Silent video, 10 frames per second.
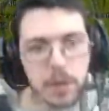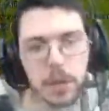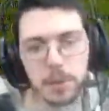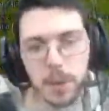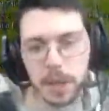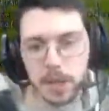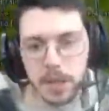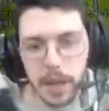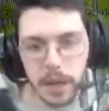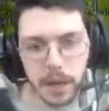Let's break this
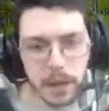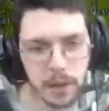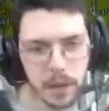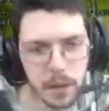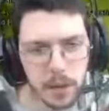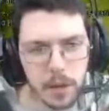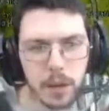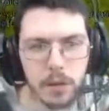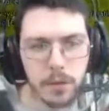again for